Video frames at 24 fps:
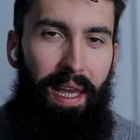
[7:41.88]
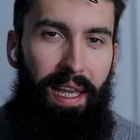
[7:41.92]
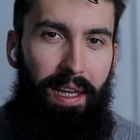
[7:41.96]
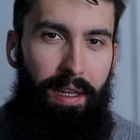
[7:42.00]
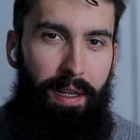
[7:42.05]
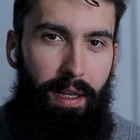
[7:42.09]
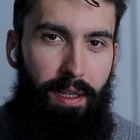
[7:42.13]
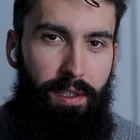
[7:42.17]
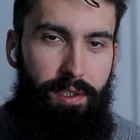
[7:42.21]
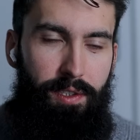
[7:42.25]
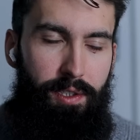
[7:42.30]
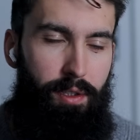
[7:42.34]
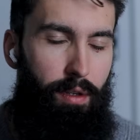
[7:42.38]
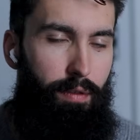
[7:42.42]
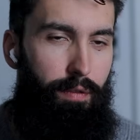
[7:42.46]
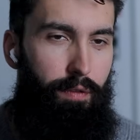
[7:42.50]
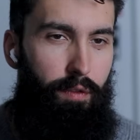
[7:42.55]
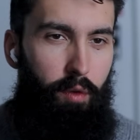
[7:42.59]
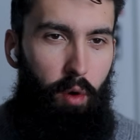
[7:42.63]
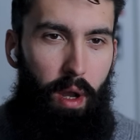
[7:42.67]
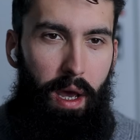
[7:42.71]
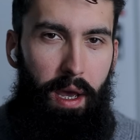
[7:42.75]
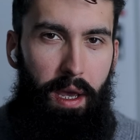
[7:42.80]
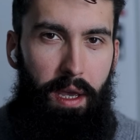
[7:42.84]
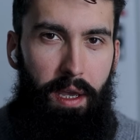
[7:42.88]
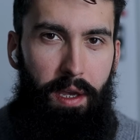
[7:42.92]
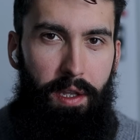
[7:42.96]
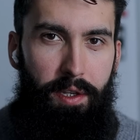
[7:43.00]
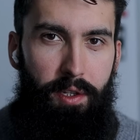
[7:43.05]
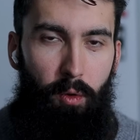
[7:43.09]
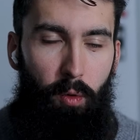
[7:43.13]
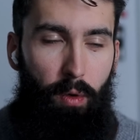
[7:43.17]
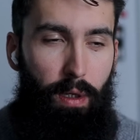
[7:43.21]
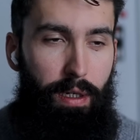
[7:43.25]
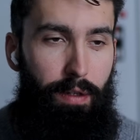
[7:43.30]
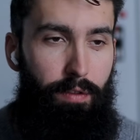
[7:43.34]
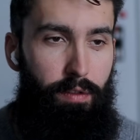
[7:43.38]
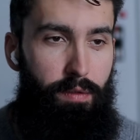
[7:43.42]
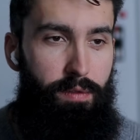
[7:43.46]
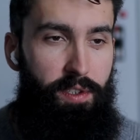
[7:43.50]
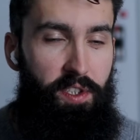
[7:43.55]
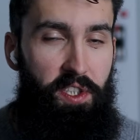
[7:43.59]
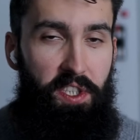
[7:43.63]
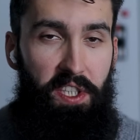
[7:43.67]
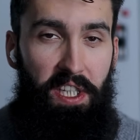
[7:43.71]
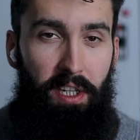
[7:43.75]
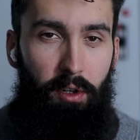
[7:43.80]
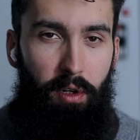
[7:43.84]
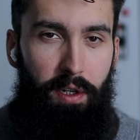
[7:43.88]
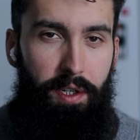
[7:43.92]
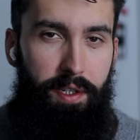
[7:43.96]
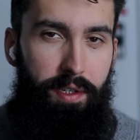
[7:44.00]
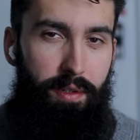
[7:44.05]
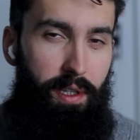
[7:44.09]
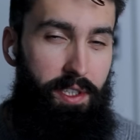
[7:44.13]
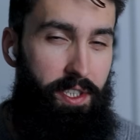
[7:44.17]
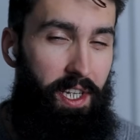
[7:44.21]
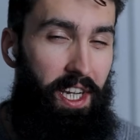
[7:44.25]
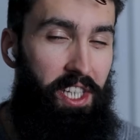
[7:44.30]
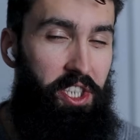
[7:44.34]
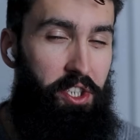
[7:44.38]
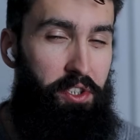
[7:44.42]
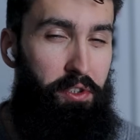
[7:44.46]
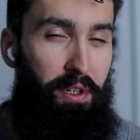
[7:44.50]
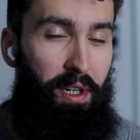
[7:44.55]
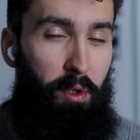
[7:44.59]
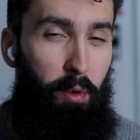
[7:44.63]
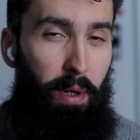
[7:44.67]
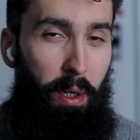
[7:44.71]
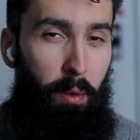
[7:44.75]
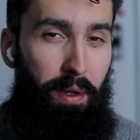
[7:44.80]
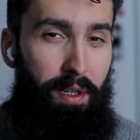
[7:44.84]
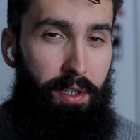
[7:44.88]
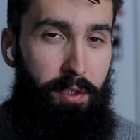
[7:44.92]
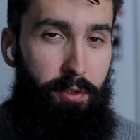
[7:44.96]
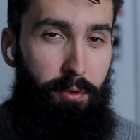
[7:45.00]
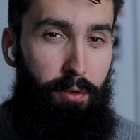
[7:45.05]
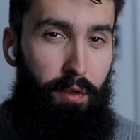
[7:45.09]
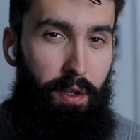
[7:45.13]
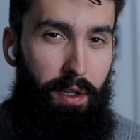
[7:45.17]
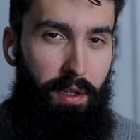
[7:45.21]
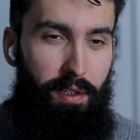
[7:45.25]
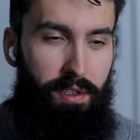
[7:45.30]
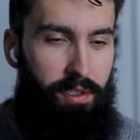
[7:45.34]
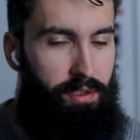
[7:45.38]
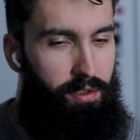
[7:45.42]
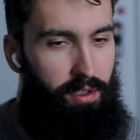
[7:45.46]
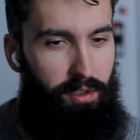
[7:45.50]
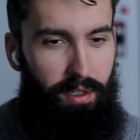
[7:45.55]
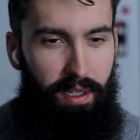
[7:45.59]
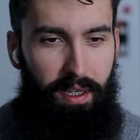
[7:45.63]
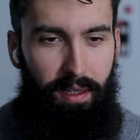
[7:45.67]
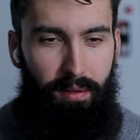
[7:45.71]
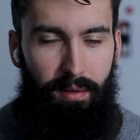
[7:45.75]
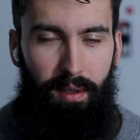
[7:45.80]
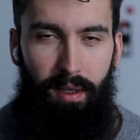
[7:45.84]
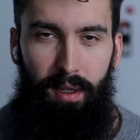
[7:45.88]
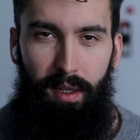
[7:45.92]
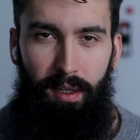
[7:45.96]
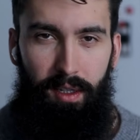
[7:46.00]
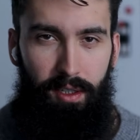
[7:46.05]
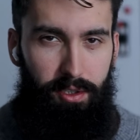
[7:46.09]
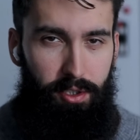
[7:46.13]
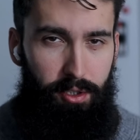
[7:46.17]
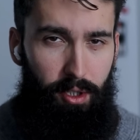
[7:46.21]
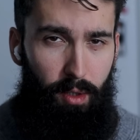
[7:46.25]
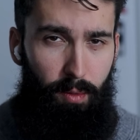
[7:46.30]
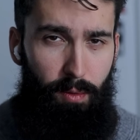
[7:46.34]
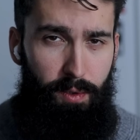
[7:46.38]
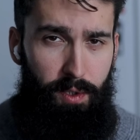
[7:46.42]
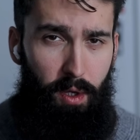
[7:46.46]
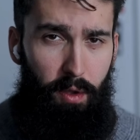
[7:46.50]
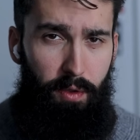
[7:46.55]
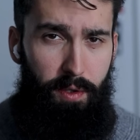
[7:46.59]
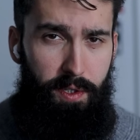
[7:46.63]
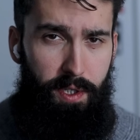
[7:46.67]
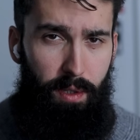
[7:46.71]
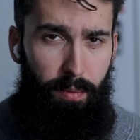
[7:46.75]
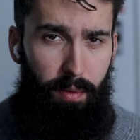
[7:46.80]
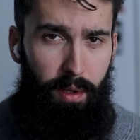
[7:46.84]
mayonnaise to fry it or even sear it is actually a great way to do things. So hey, Sean was onto